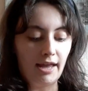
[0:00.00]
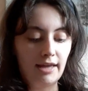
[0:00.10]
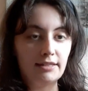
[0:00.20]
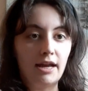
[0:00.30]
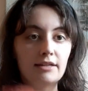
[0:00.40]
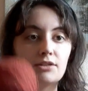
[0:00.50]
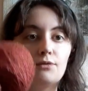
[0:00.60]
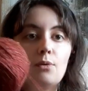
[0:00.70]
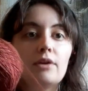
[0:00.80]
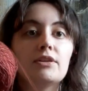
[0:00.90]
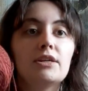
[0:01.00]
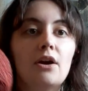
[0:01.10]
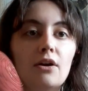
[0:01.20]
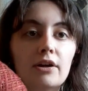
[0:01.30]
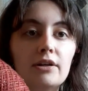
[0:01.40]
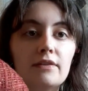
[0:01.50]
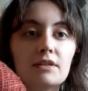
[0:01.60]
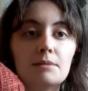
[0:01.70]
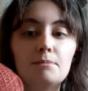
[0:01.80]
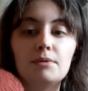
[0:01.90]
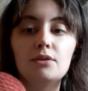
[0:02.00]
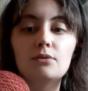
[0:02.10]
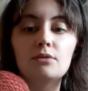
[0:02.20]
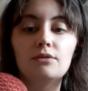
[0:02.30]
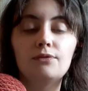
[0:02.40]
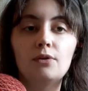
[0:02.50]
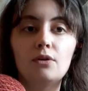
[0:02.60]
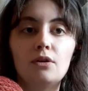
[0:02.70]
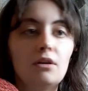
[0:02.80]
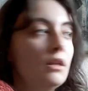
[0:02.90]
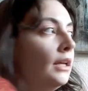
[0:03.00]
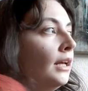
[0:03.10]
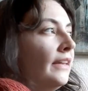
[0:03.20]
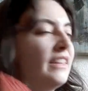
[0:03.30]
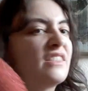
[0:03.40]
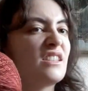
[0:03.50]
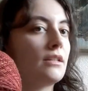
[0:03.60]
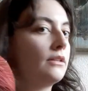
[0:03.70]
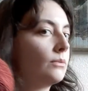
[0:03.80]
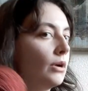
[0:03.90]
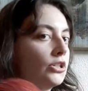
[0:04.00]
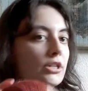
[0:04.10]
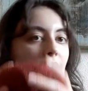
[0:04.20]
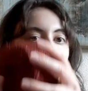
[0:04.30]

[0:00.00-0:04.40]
And as for the yarn, this beautiful, I think the sun's washing